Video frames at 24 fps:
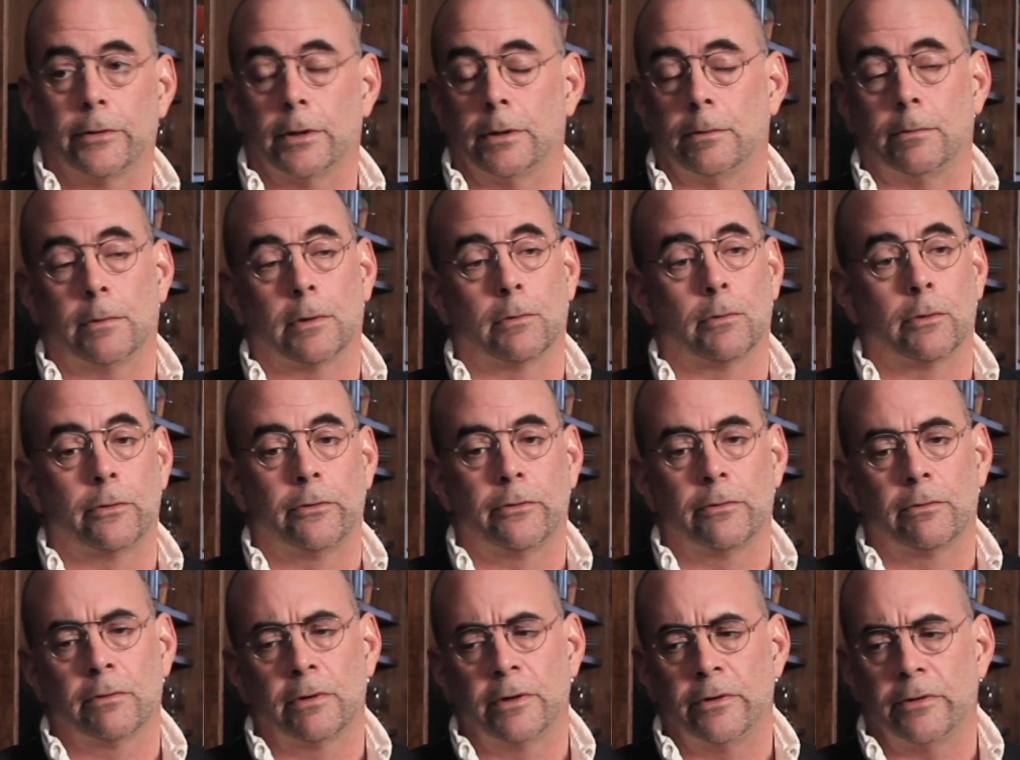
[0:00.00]
I wrote
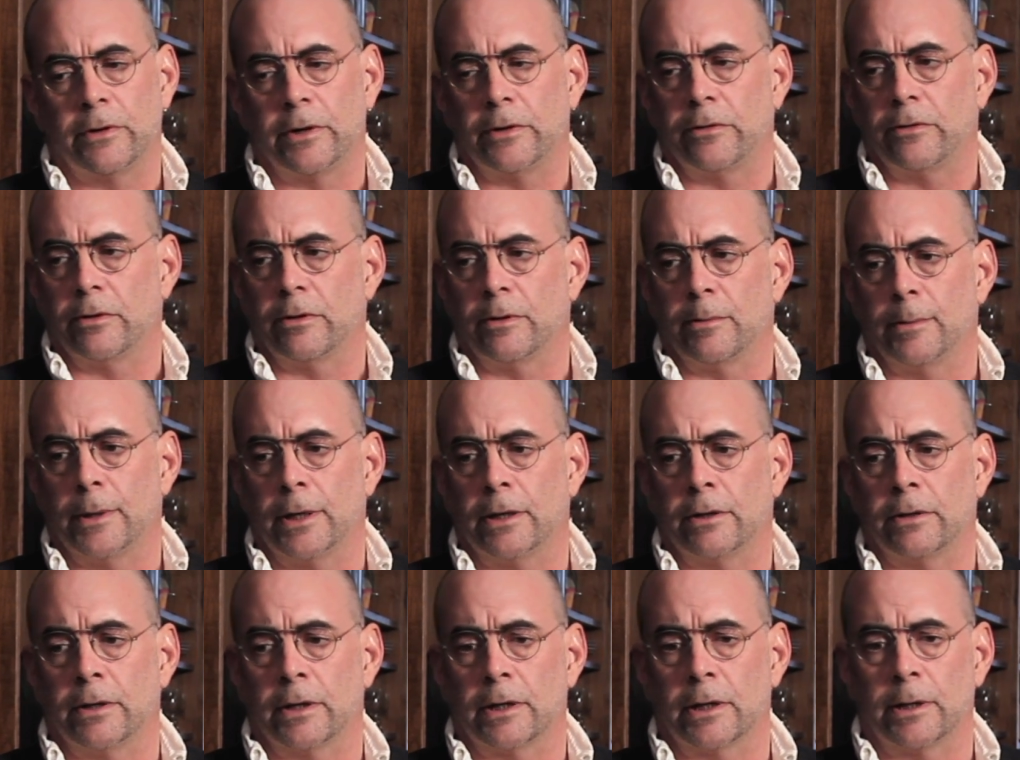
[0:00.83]
stories, and I sent them
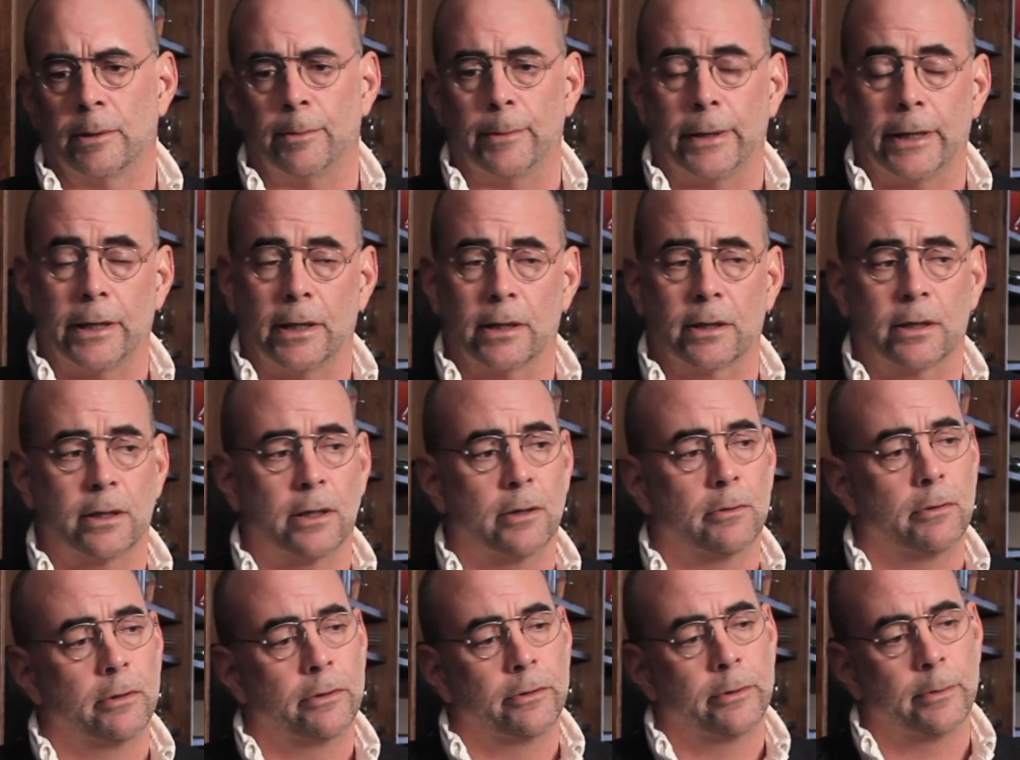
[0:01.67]
out, and I got them back, and I
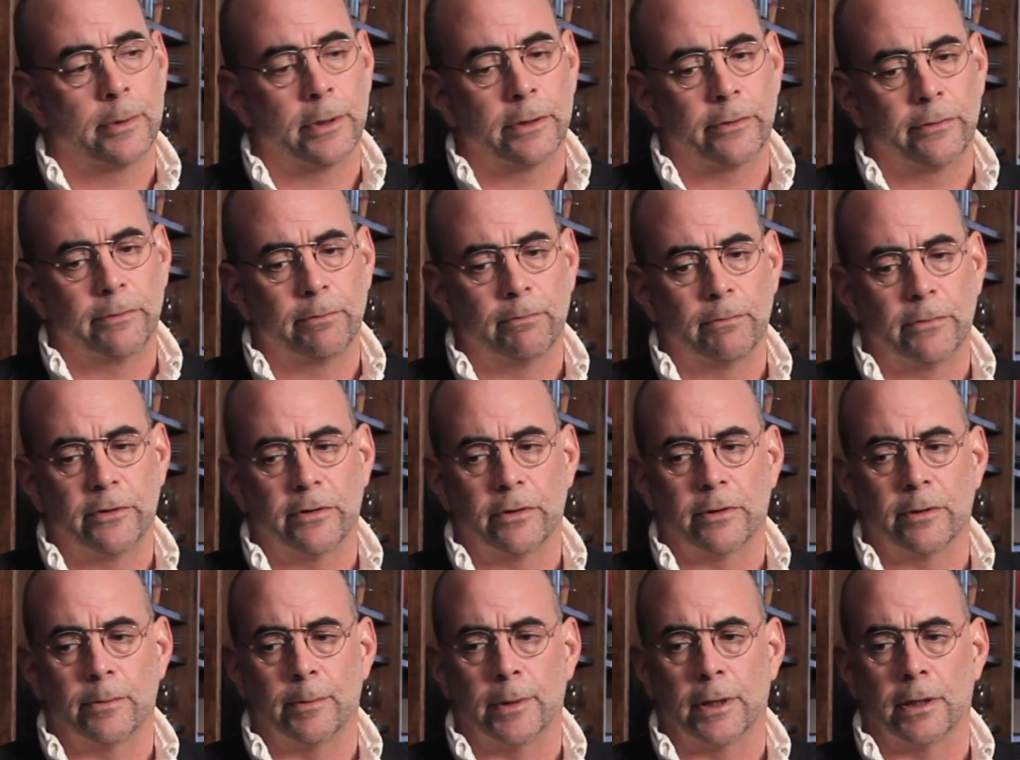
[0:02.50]
wrote them, and I
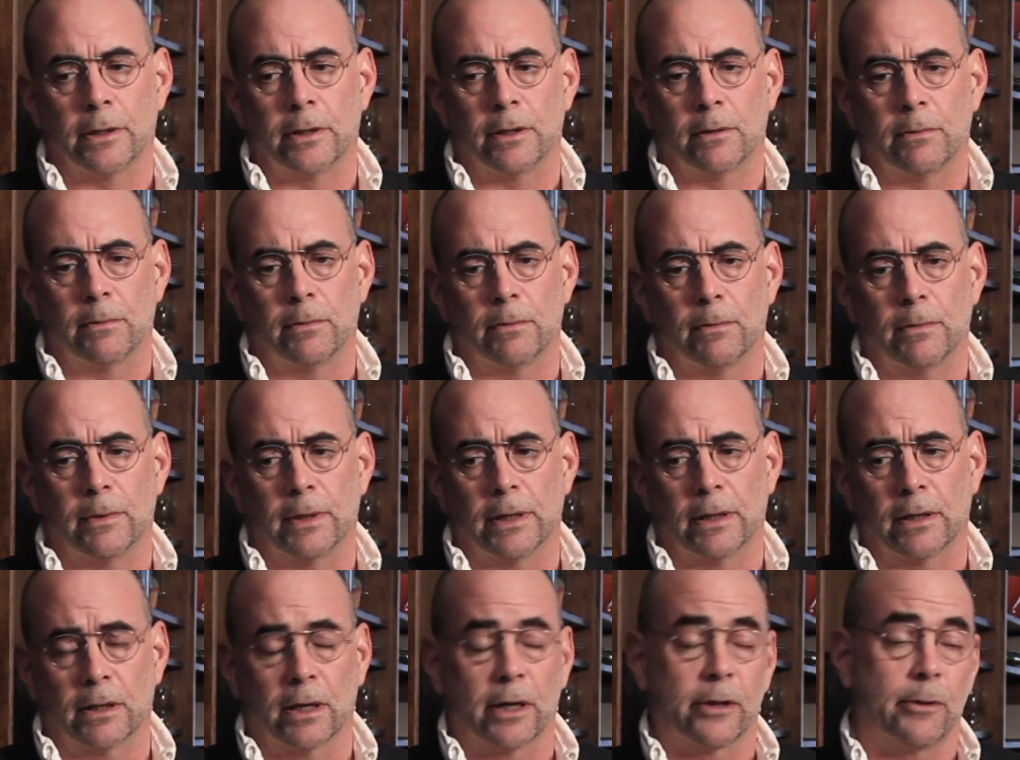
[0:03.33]
sent them out,
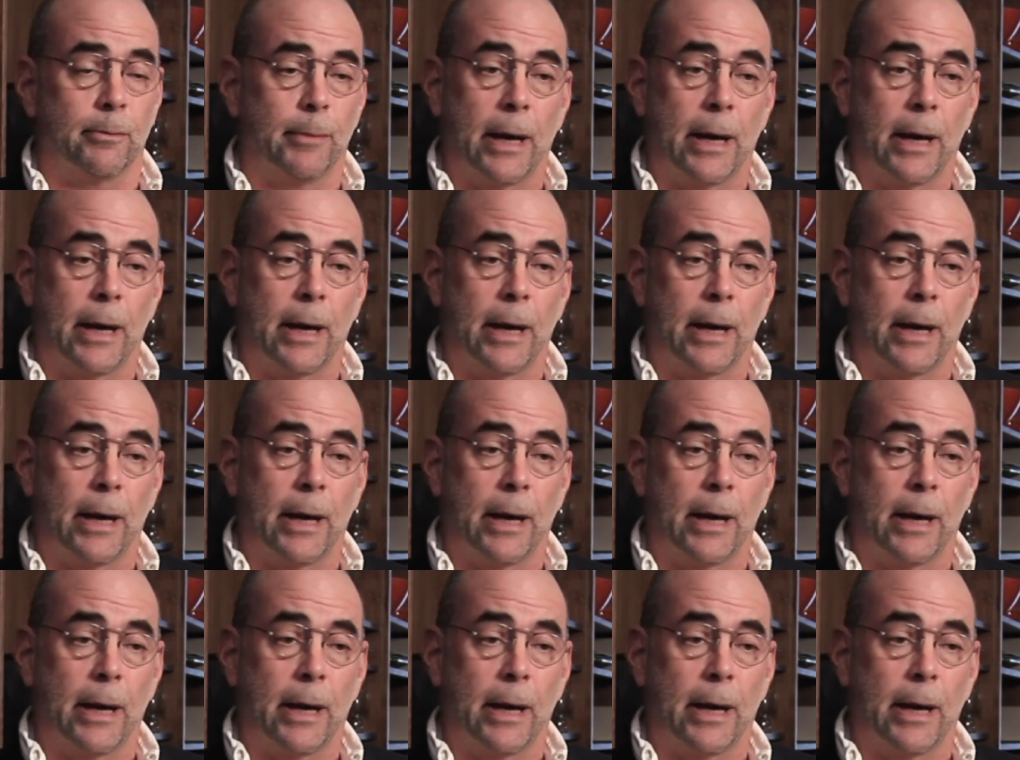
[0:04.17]
and I got them